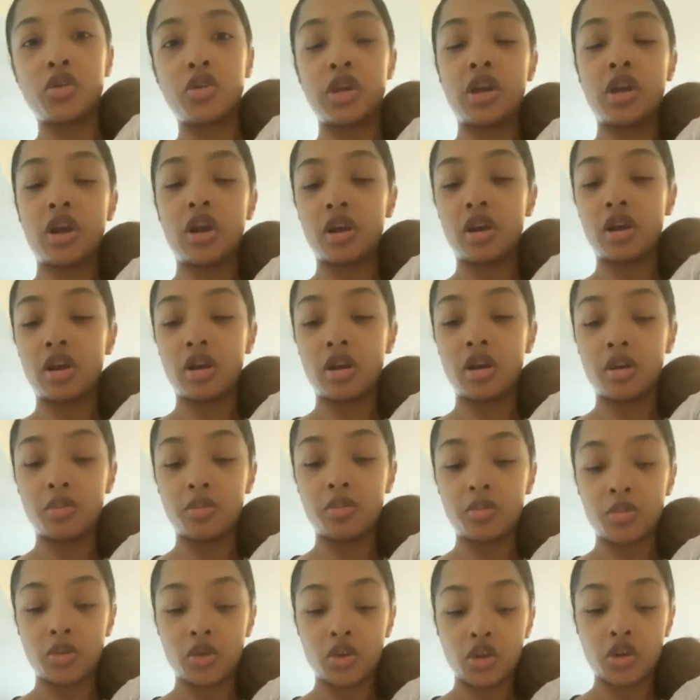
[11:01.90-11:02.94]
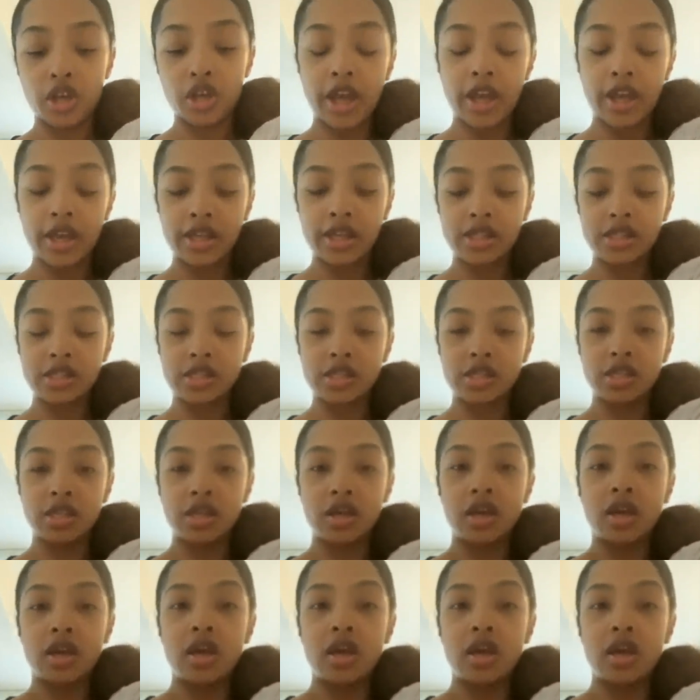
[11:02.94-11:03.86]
cre- um, creates